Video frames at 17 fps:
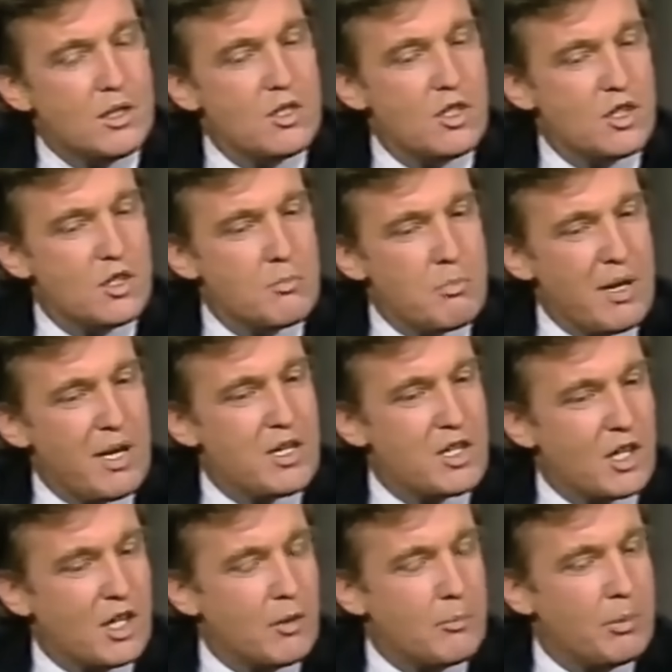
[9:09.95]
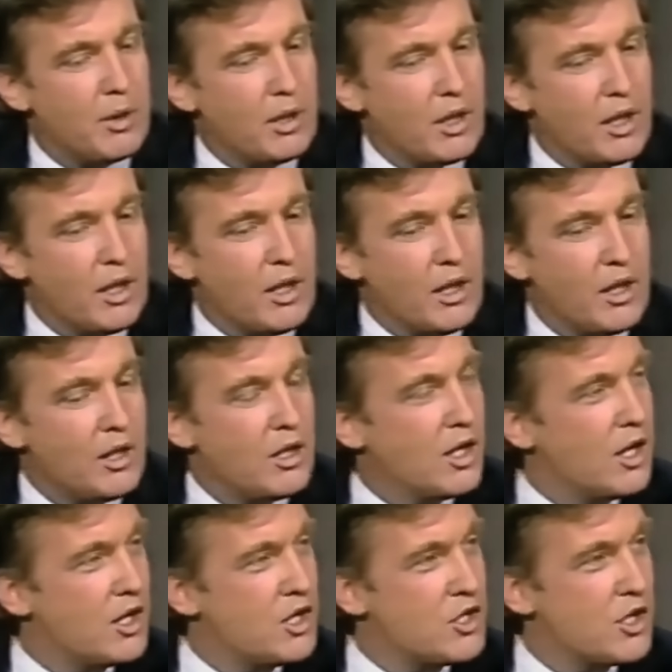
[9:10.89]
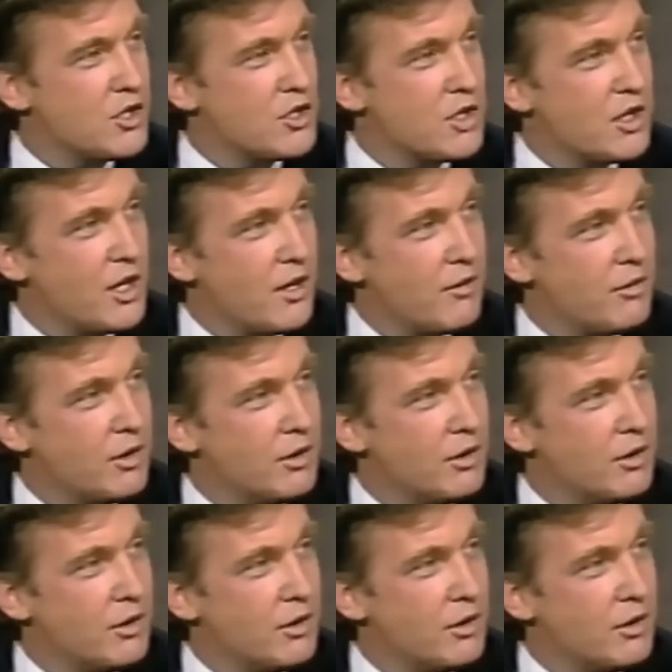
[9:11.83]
just basic ability, and Ed Koch doesn't have it.